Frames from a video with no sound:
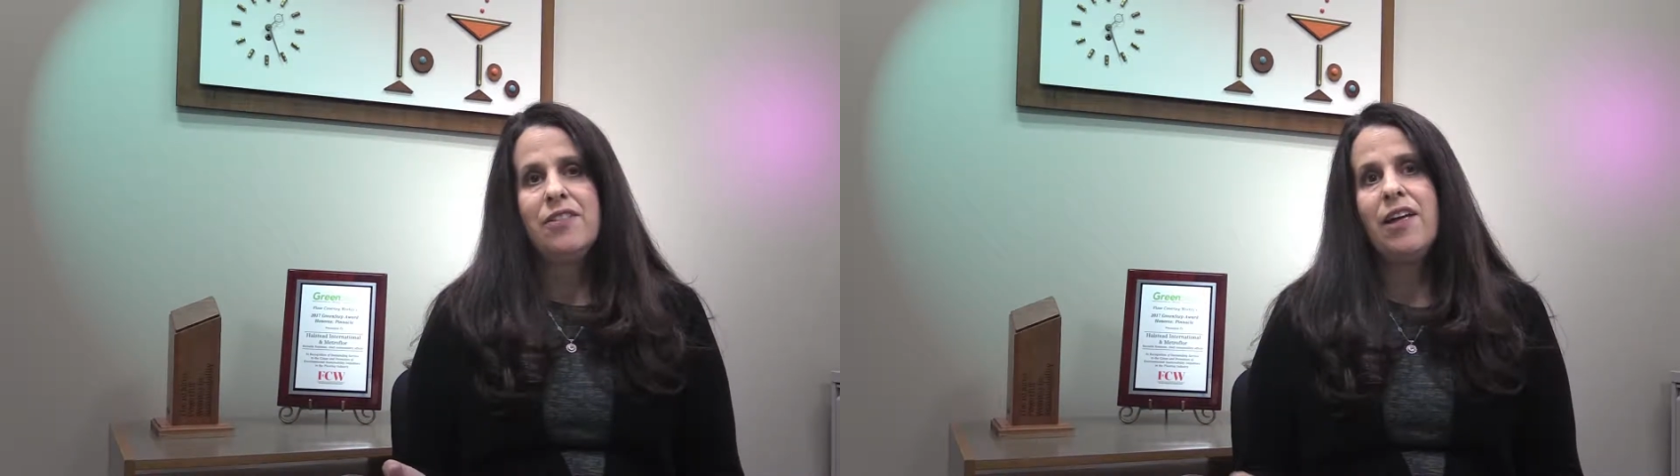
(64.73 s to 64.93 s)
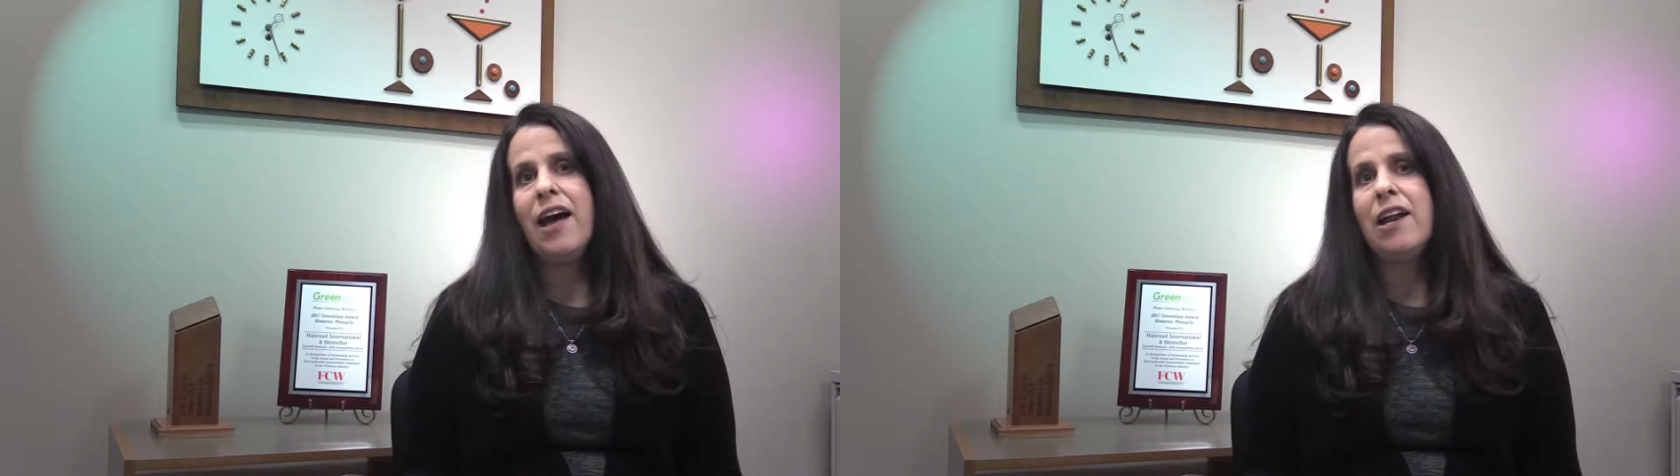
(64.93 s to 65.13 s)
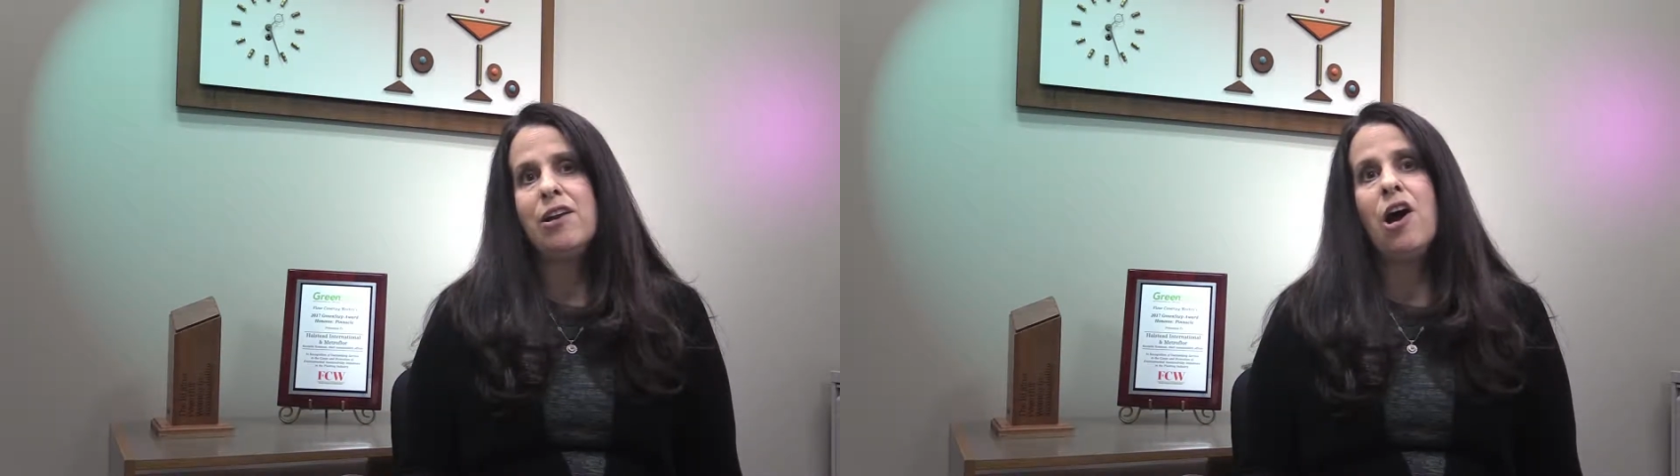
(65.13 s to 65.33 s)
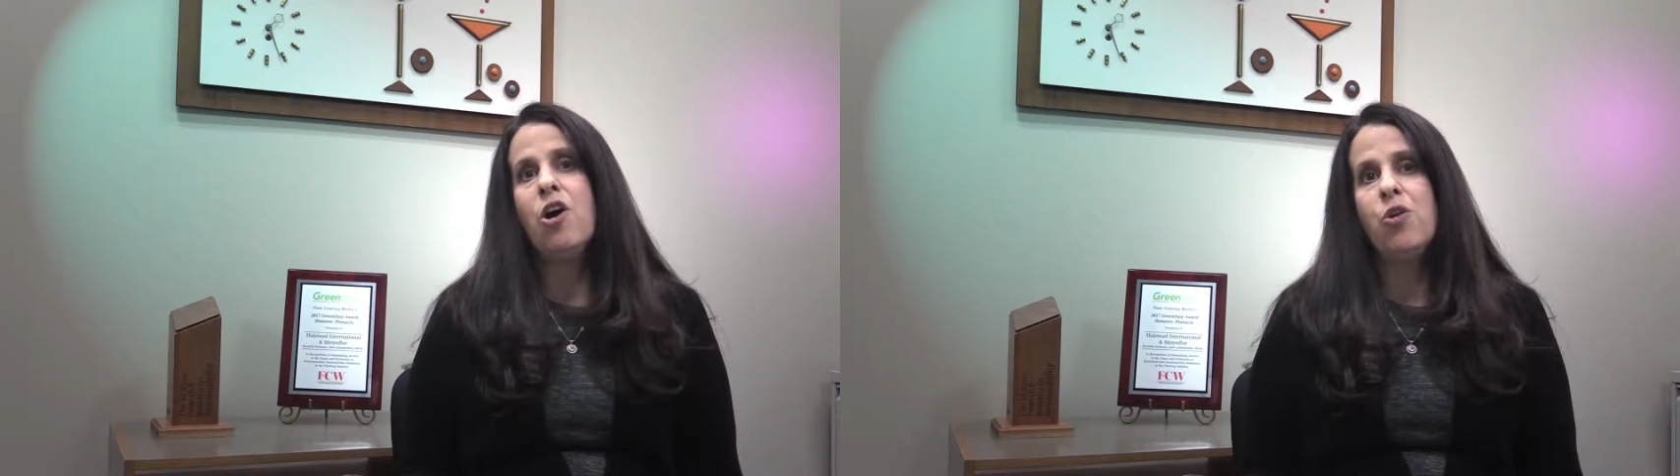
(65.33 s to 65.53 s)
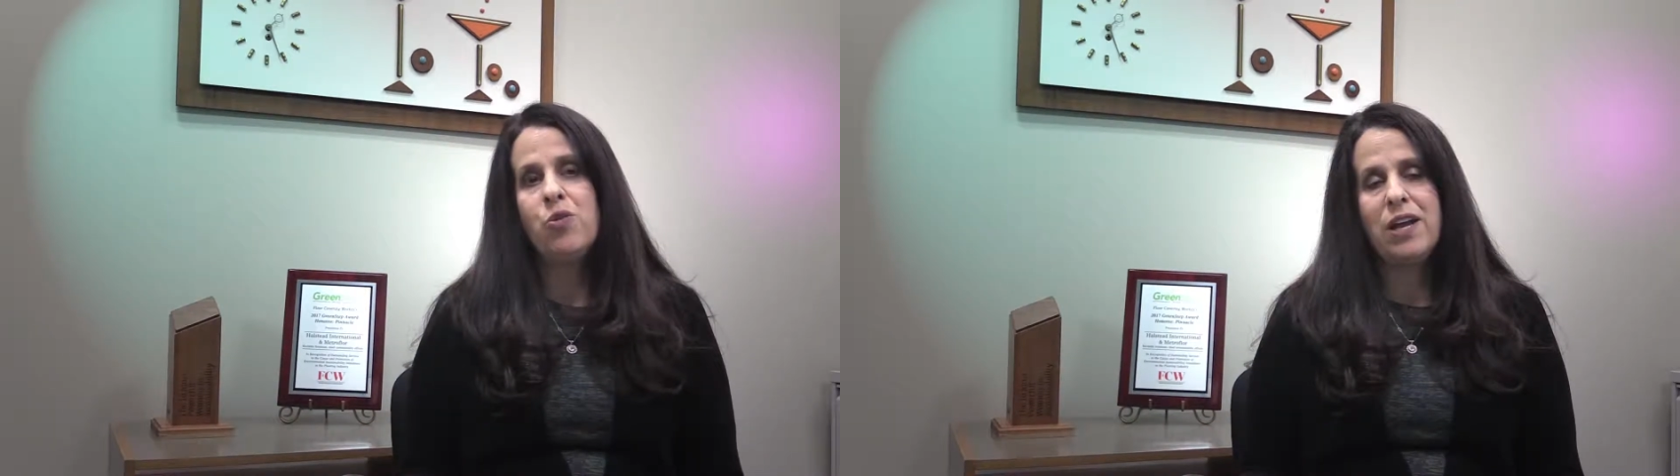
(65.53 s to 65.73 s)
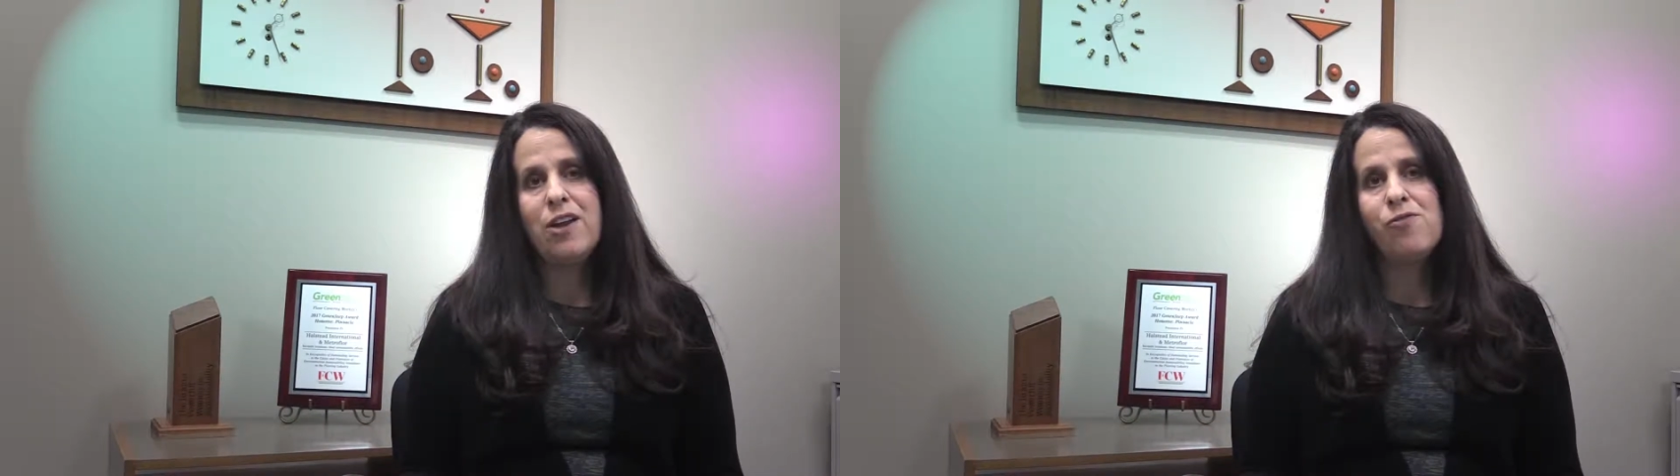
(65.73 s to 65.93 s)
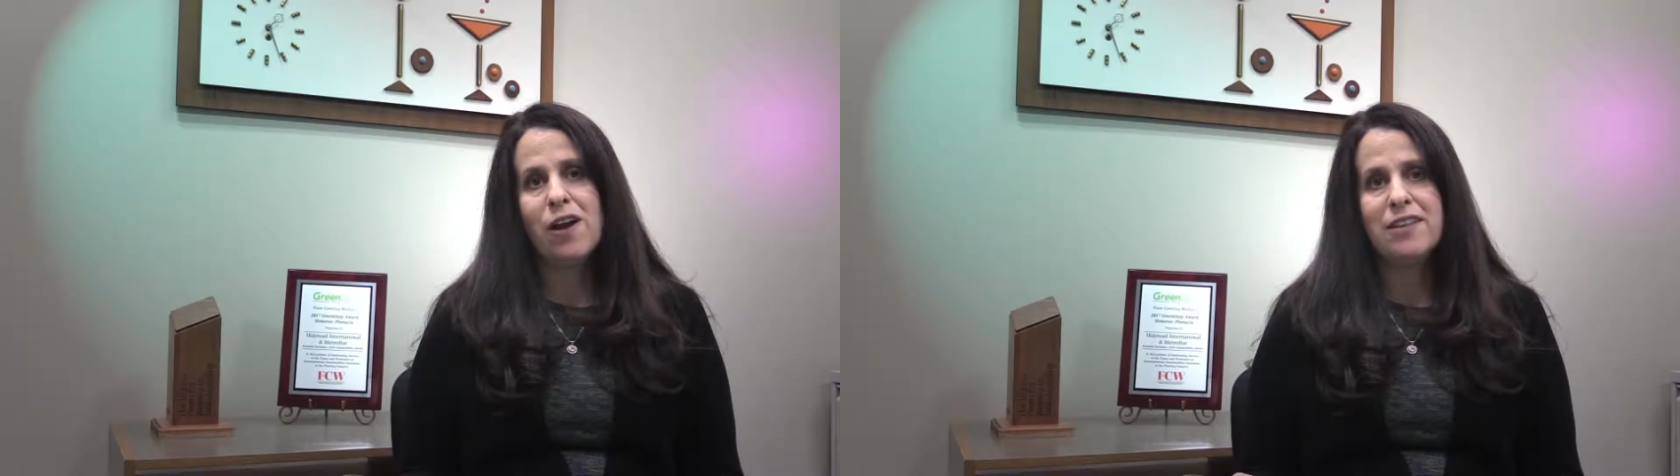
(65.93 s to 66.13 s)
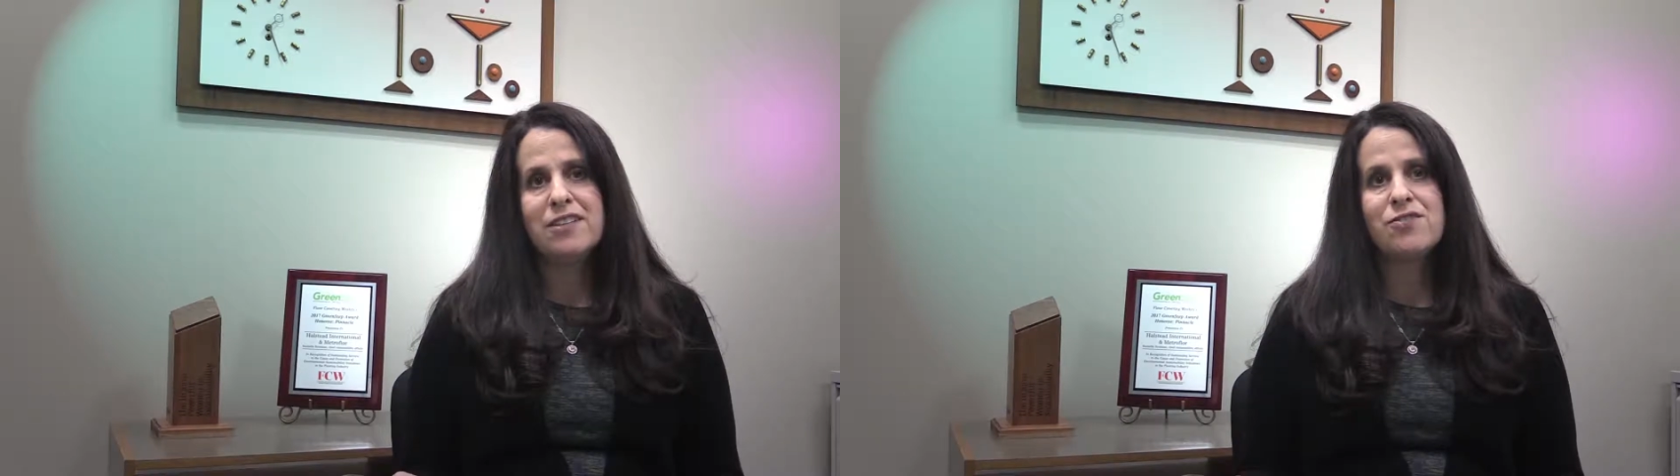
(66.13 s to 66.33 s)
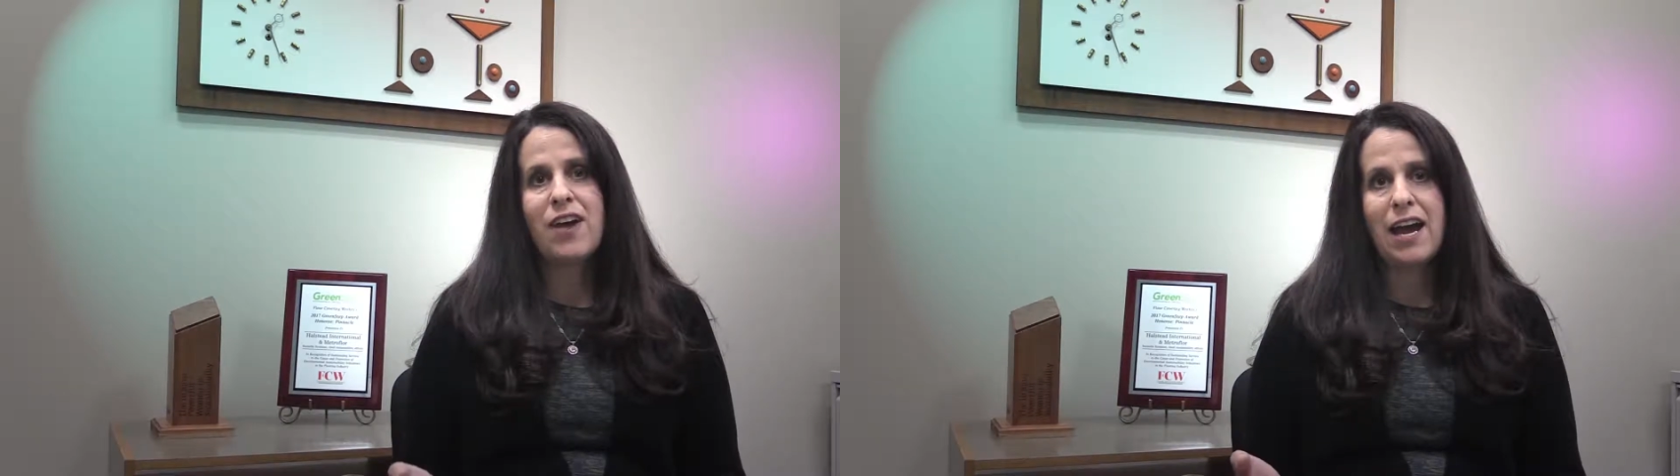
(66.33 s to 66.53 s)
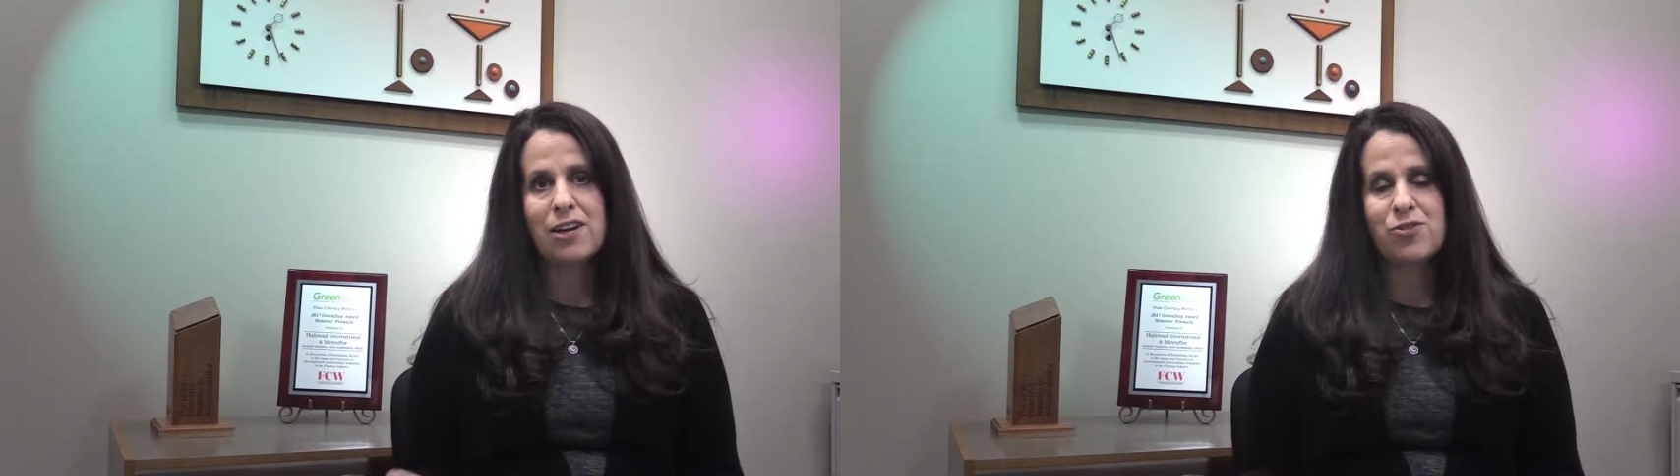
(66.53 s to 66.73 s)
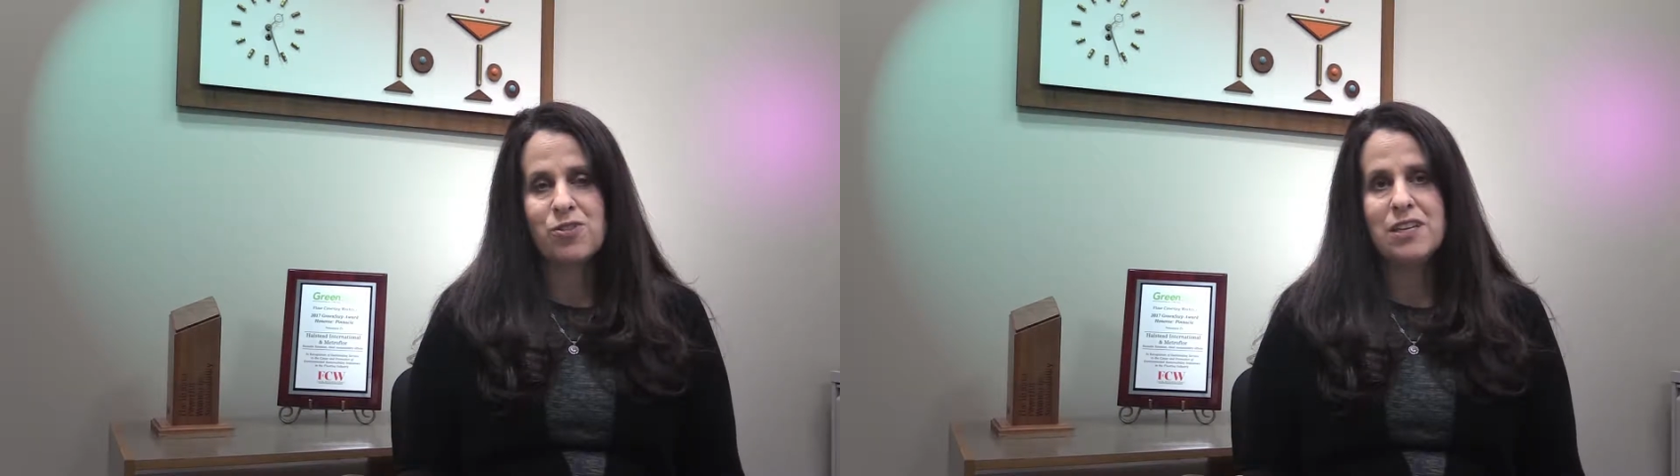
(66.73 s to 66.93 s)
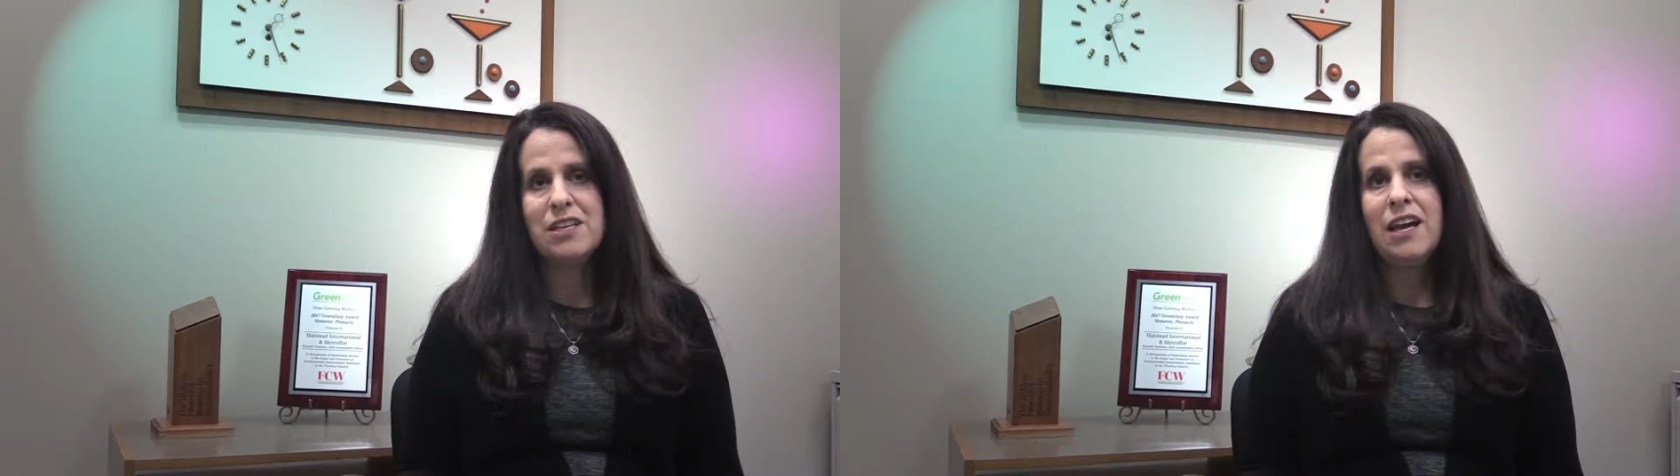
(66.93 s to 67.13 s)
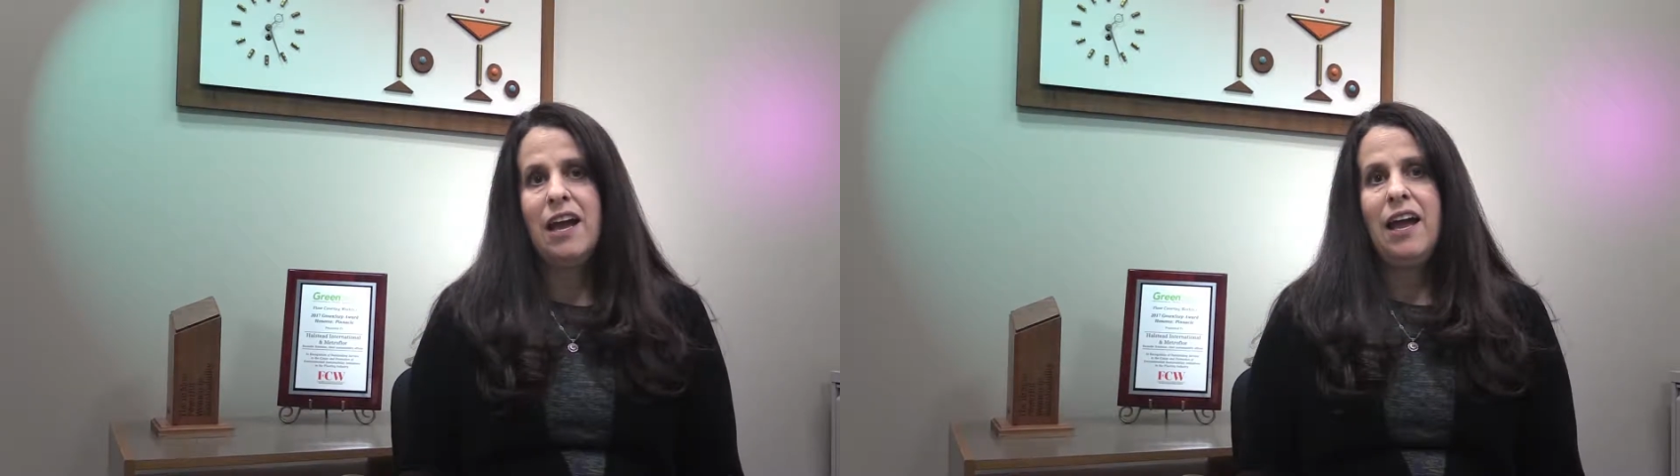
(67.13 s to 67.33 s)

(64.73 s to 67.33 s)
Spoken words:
that own and run this factory.